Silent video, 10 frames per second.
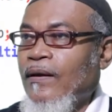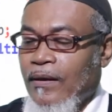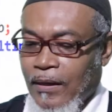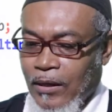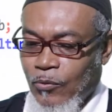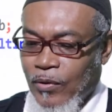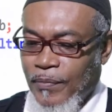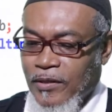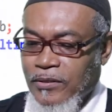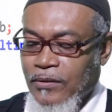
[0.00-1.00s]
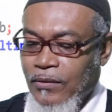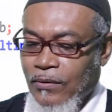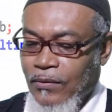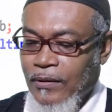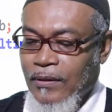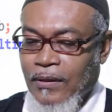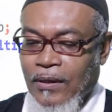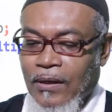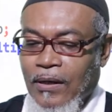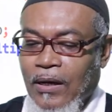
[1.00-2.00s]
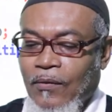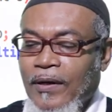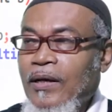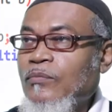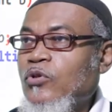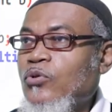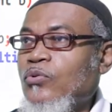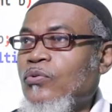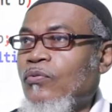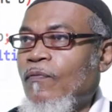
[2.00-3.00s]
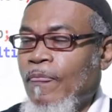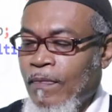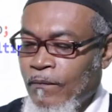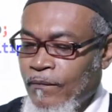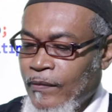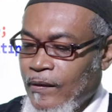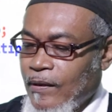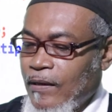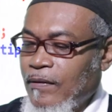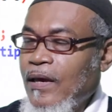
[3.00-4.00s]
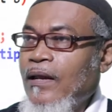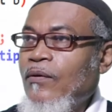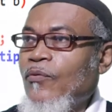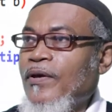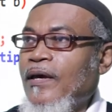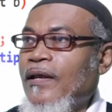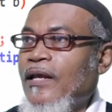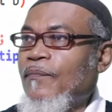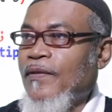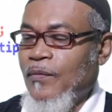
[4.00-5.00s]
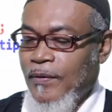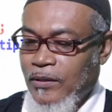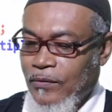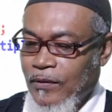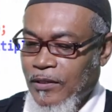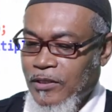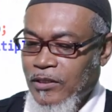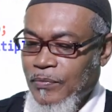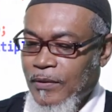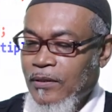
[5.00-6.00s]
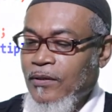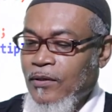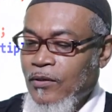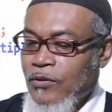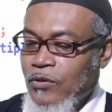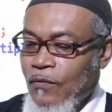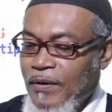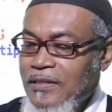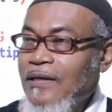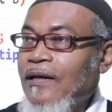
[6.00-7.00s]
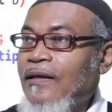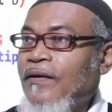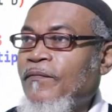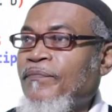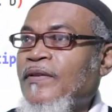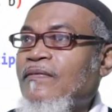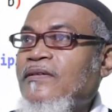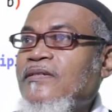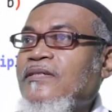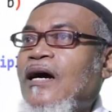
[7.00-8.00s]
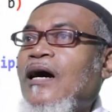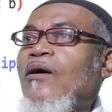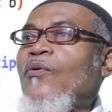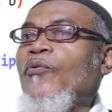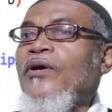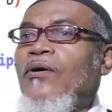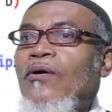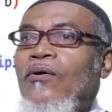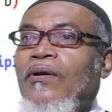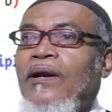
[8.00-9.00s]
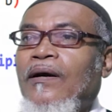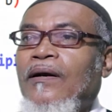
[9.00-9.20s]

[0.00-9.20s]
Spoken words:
and we are passing on our num2, and then we end up that particular statement. So basically this is how we call